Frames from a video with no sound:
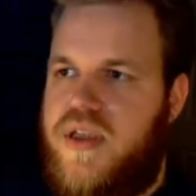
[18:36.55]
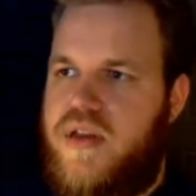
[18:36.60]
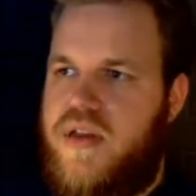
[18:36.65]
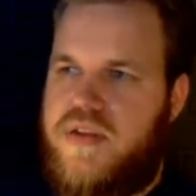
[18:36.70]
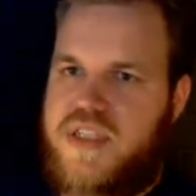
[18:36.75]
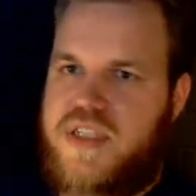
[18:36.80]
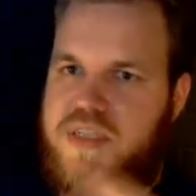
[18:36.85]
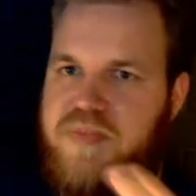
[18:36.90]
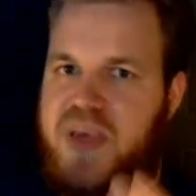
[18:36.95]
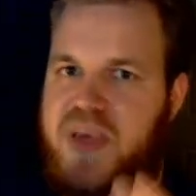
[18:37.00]
you
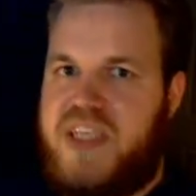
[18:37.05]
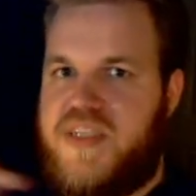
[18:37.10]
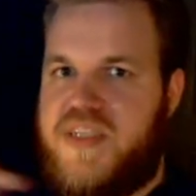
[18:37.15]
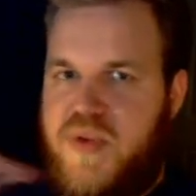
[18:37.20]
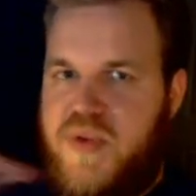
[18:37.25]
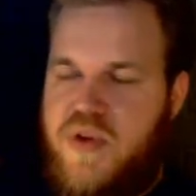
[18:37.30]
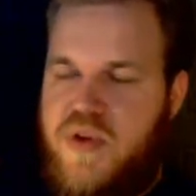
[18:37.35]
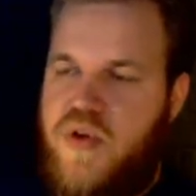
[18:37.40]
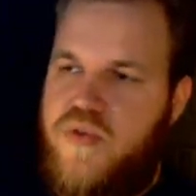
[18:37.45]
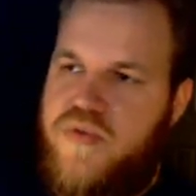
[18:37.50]
know,
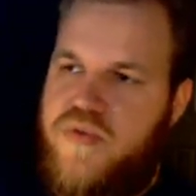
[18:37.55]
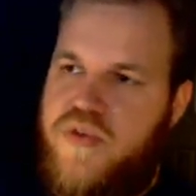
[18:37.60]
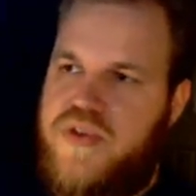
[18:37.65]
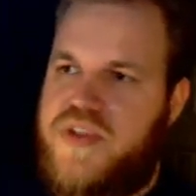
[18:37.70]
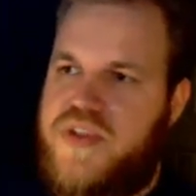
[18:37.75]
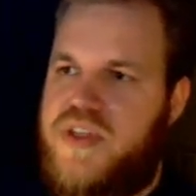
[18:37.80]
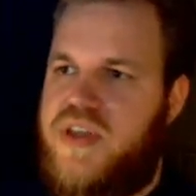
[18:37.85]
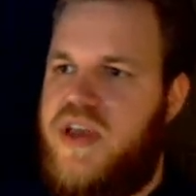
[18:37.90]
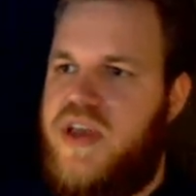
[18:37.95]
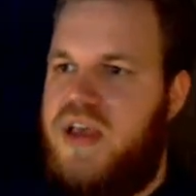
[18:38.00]
space
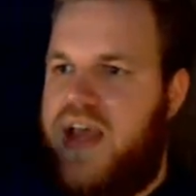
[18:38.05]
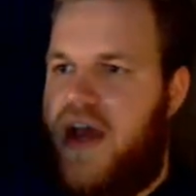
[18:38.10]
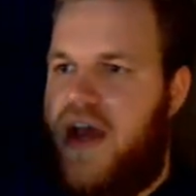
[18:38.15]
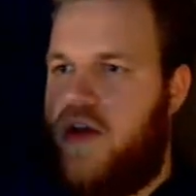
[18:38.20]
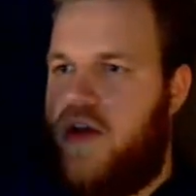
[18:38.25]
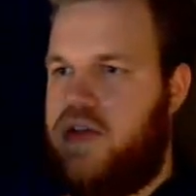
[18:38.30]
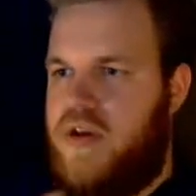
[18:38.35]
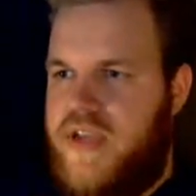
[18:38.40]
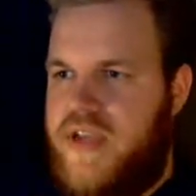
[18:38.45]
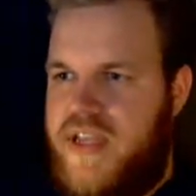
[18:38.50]
maneuvers and
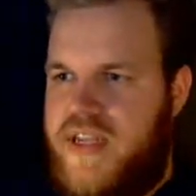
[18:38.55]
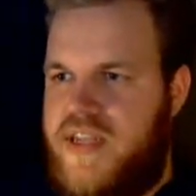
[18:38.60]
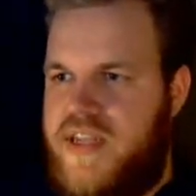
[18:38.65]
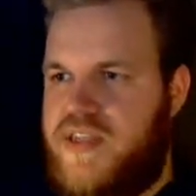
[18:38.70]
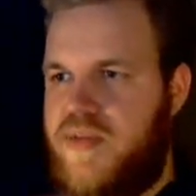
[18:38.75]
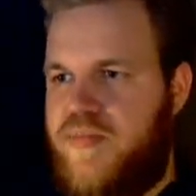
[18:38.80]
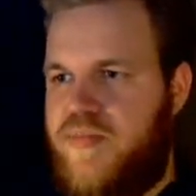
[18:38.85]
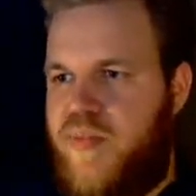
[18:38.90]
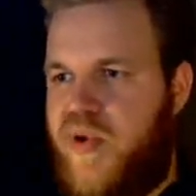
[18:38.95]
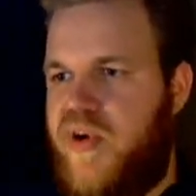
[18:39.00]
how long you
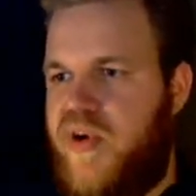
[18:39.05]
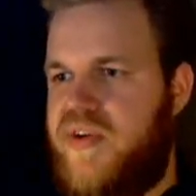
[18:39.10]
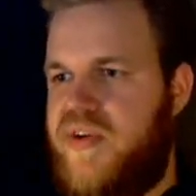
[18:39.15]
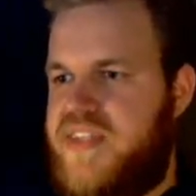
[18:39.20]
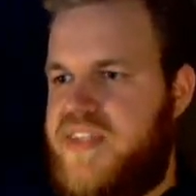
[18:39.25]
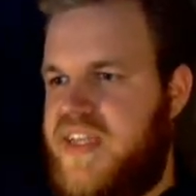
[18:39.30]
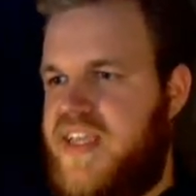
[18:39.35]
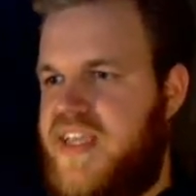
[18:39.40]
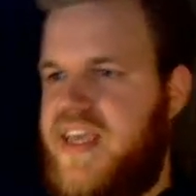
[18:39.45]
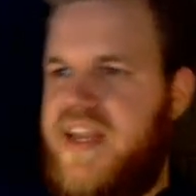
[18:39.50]
need to
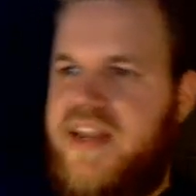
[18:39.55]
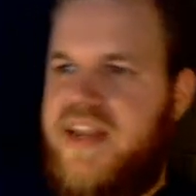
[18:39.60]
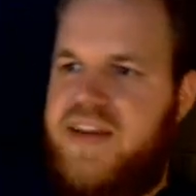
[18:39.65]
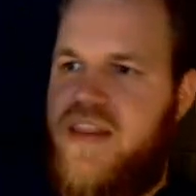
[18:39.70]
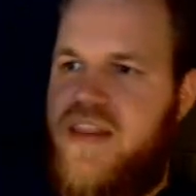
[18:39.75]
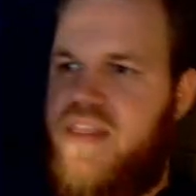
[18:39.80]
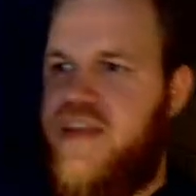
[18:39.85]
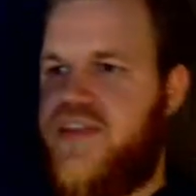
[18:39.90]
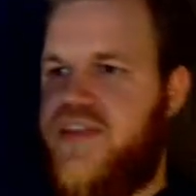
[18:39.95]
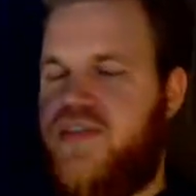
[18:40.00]
burn to get
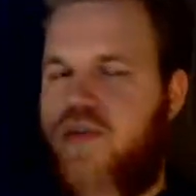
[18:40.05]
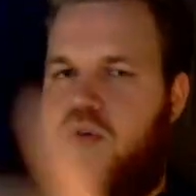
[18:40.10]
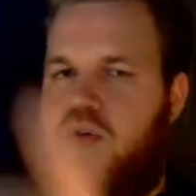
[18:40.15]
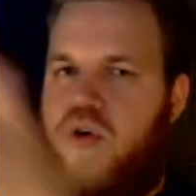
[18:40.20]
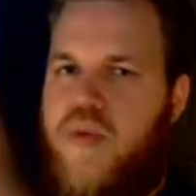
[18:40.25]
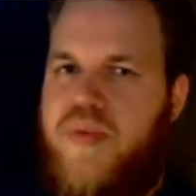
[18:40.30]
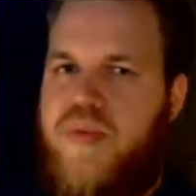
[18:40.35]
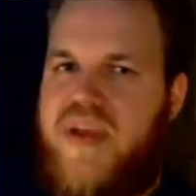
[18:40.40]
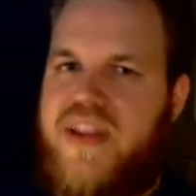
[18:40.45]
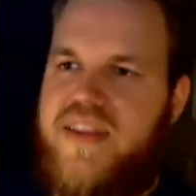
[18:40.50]
into this
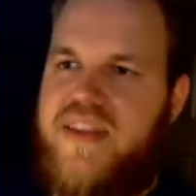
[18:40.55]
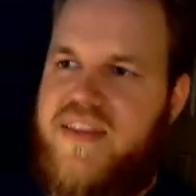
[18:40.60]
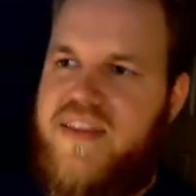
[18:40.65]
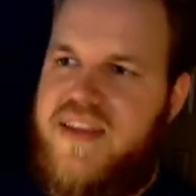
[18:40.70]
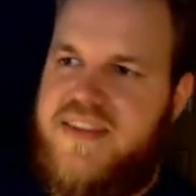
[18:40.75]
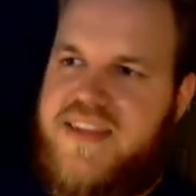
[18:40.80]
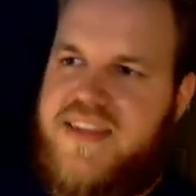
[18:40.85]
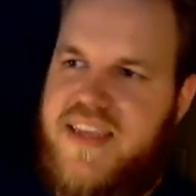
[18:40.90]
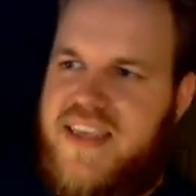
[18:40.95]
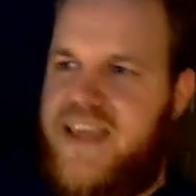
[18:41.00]
orbit and
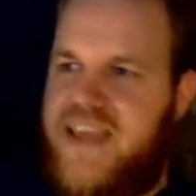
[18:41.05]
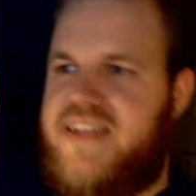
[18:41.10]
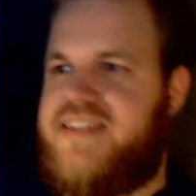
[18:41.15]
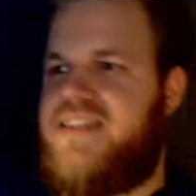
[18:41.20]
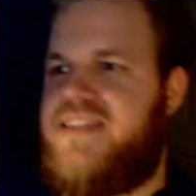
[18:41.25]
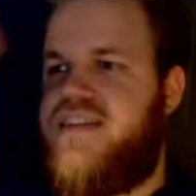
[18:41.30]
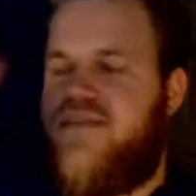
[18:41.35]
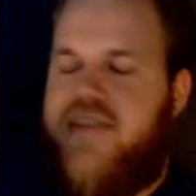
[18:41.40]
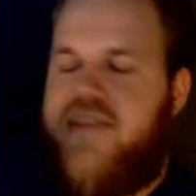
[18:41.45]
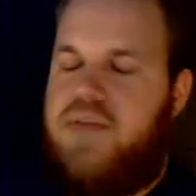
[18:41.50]
then to
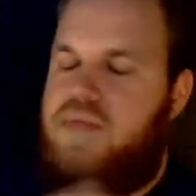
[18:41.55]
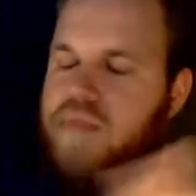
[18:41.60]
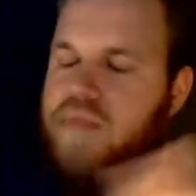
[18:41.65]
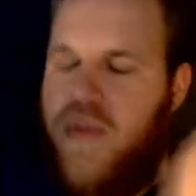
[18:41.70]
get to...